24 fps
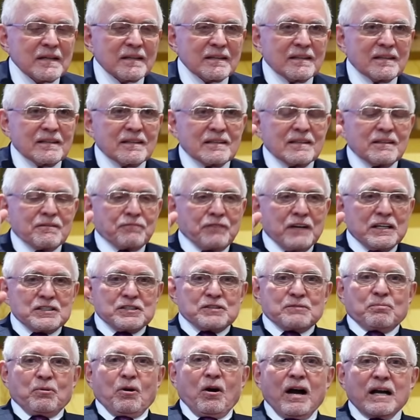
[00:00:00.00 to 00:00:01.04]
the
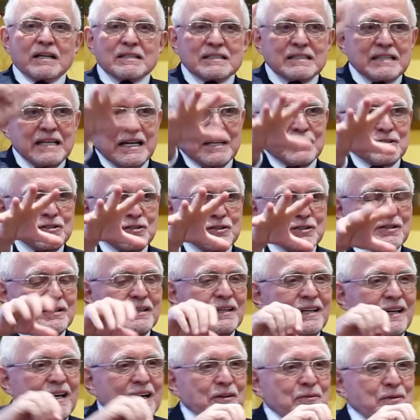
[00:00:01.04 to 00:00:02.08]
French broads this,
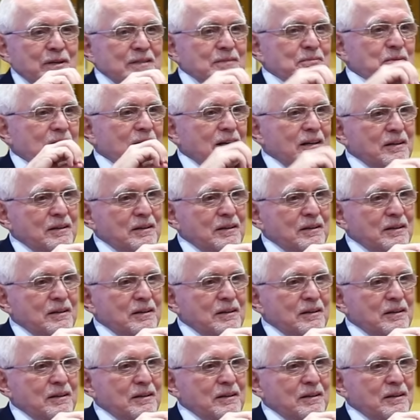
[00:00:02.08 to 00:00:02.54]
and we,